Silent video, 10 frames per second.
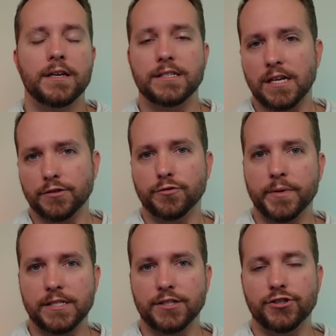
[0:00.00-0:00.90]
It's on
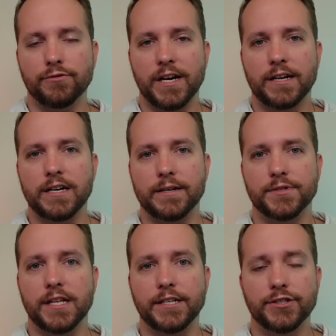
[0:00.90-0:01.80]
lukebeasleyshow.com
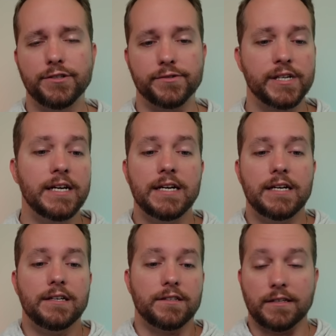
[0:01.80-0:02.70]
slash news.
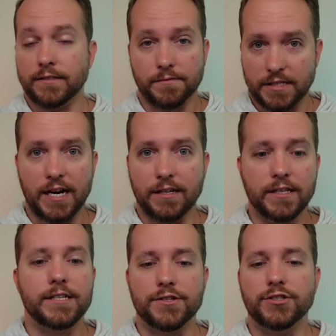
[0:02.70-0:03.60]
Then the title
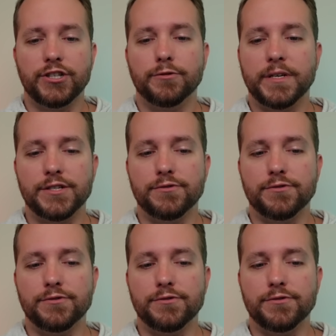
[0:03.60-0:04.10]
is The GOP's